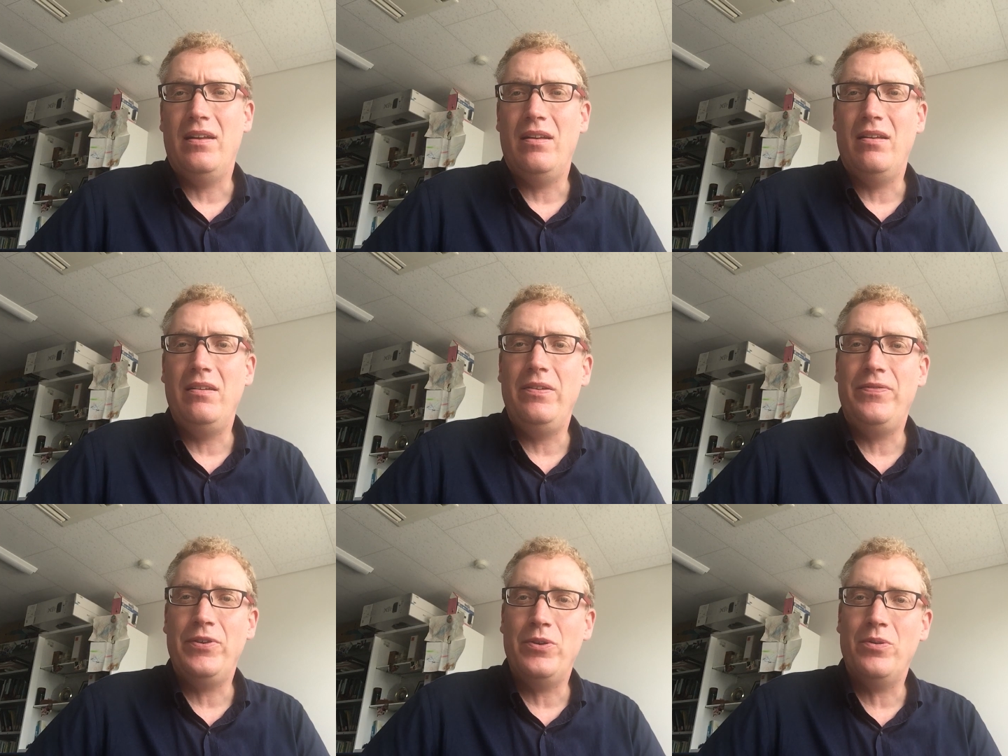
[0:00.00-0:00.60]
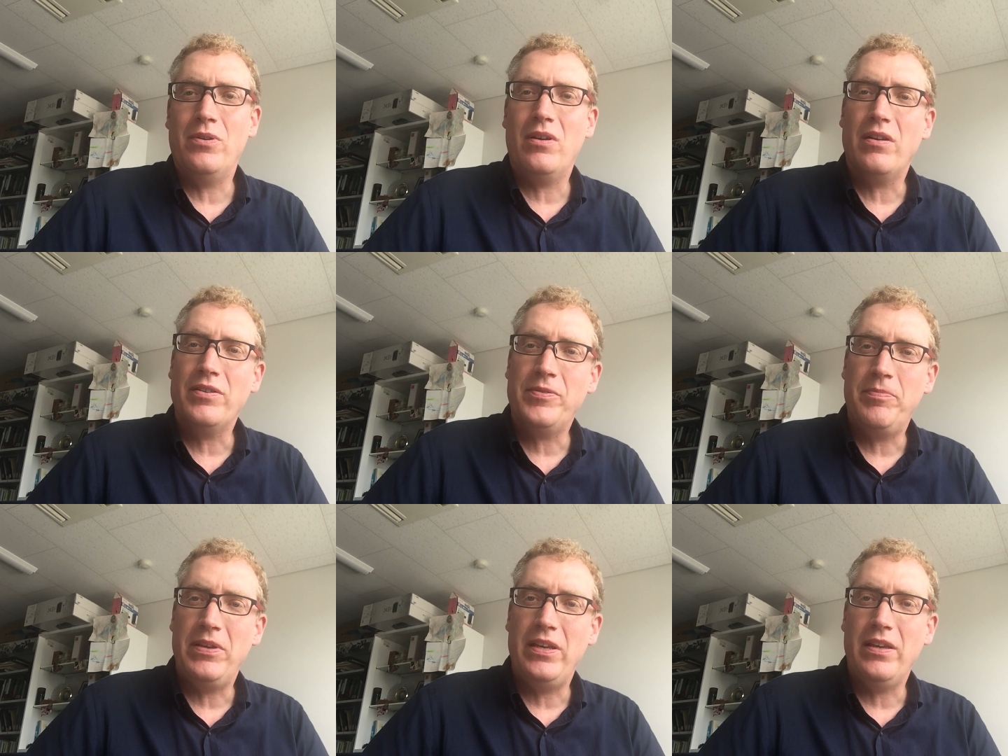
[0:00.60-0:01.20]
If you are
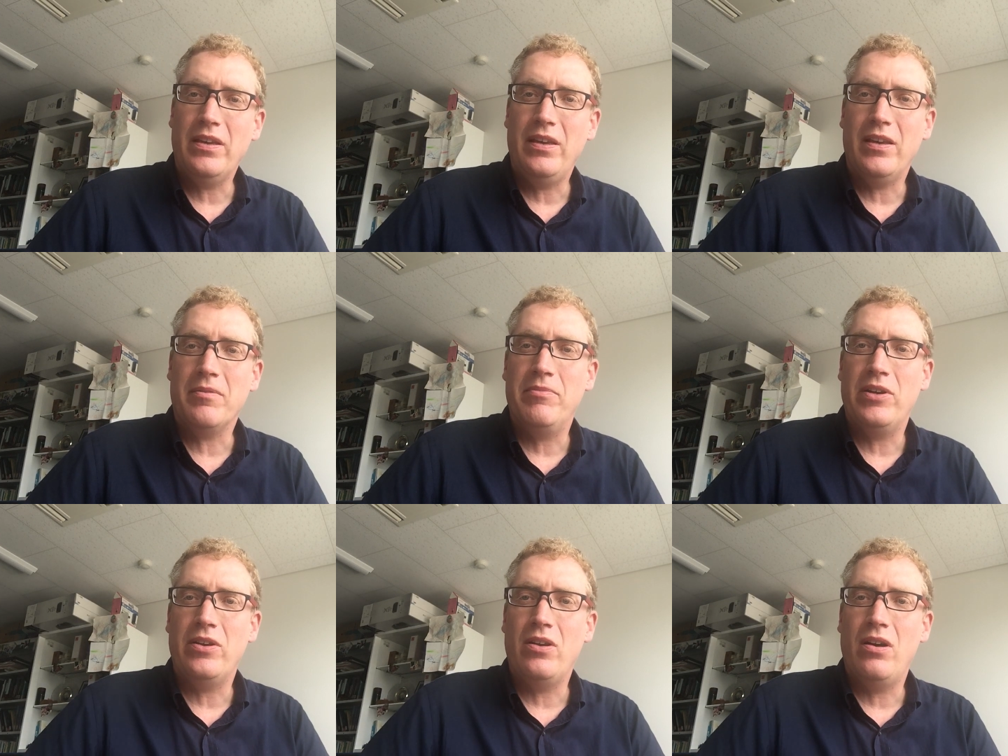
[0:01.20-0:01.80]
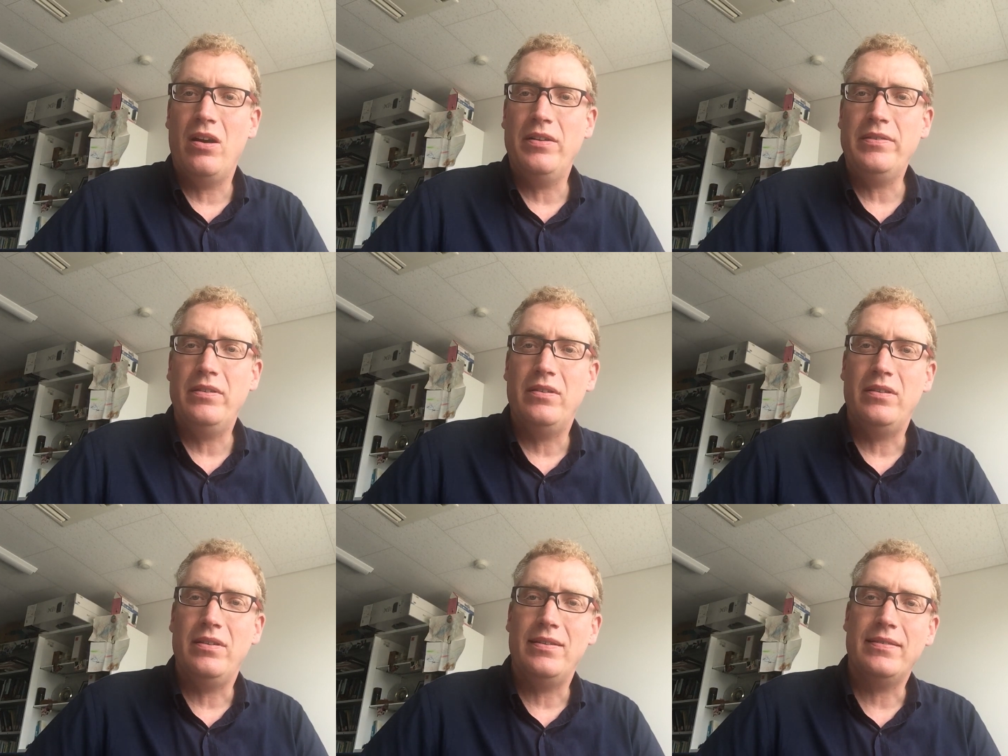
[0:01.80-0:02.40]
speaking
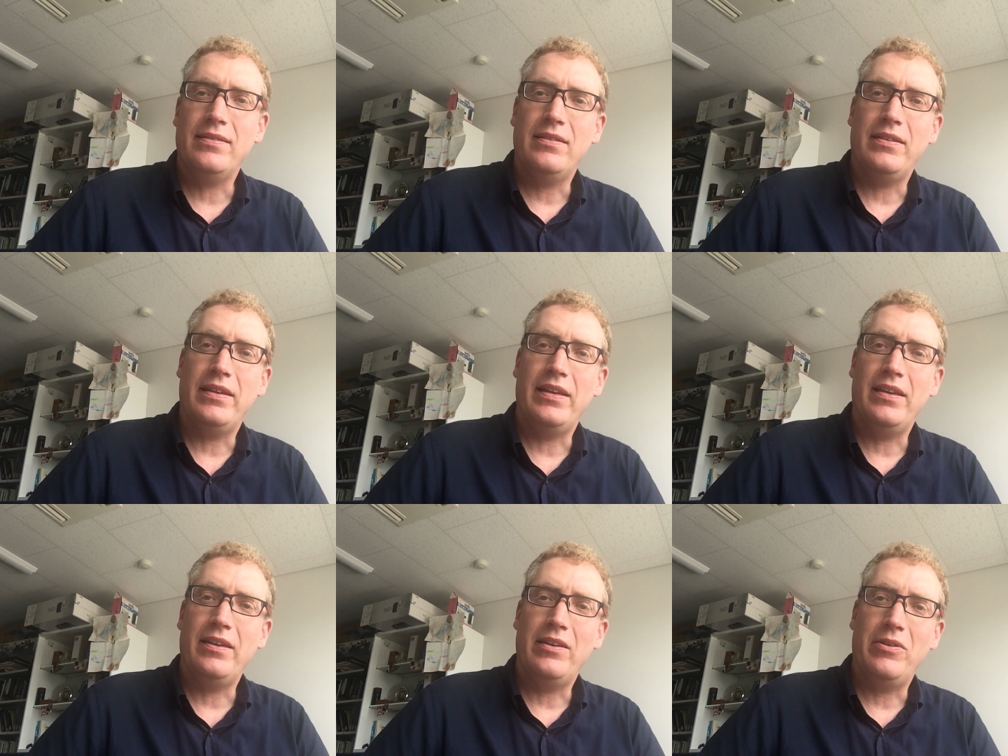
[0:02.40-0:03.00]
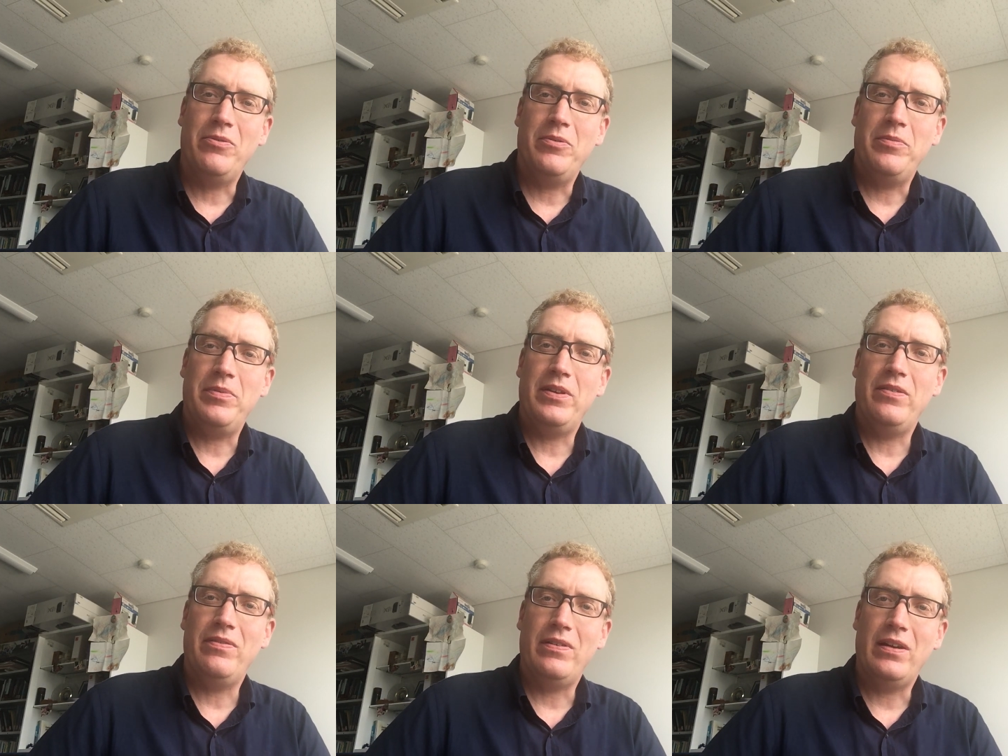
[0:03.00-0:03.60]
monotonously, it will
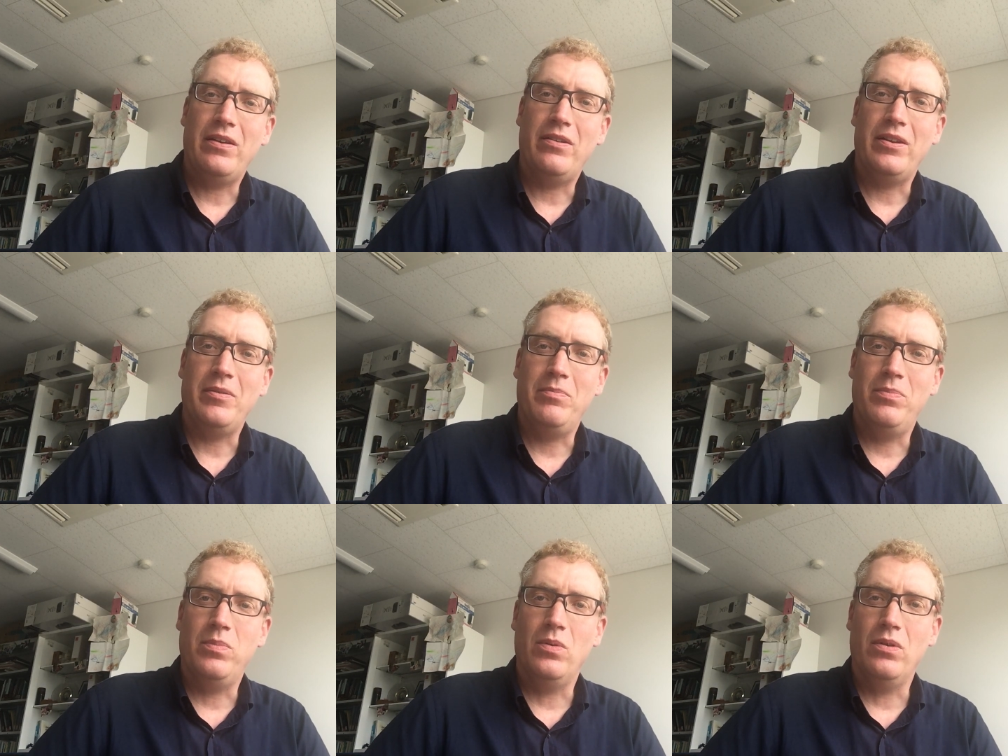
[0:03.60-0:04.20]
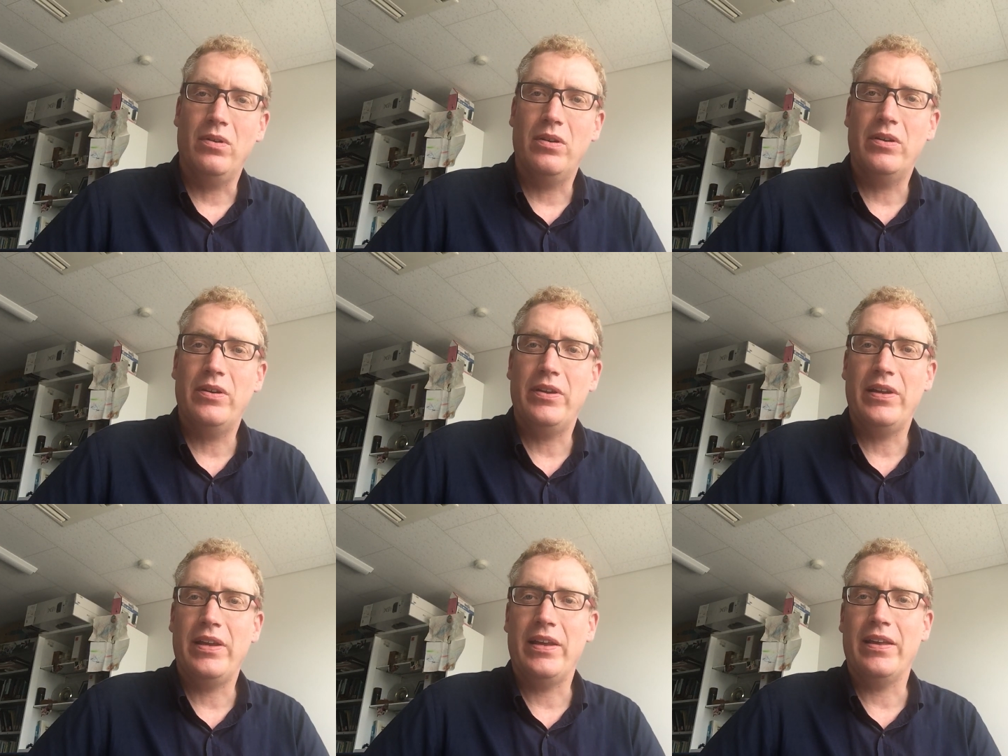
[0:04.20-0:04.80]
be very
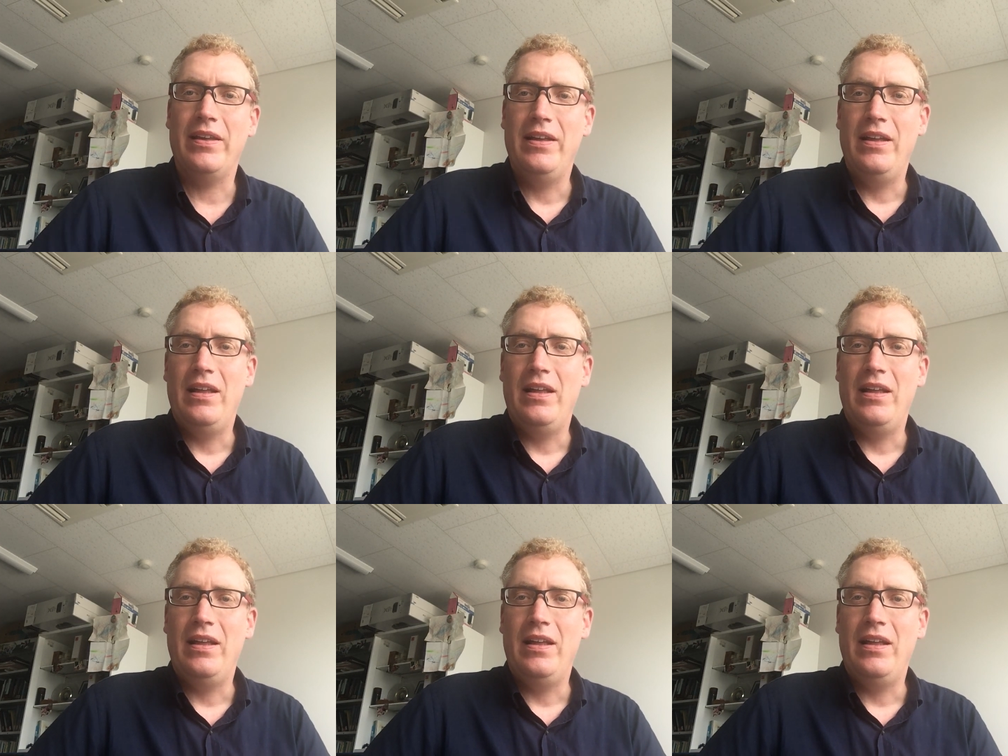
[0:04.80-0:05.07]
boring,